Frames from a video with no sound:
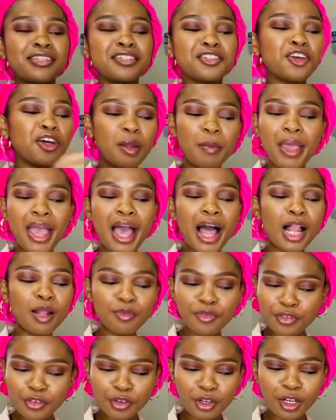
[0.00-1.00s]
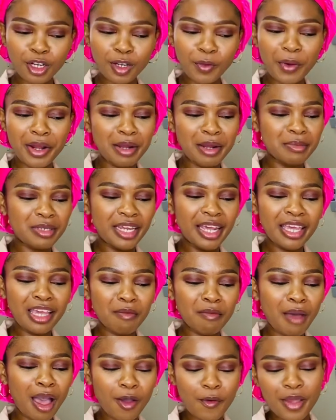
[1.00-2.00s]
is going to be helpful when I'm taking
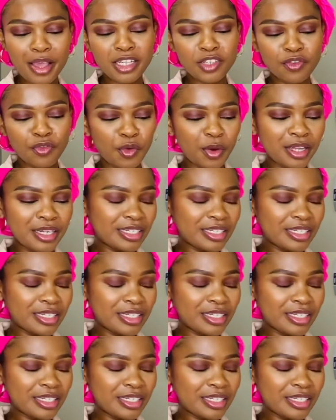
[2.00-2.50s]
my wigs for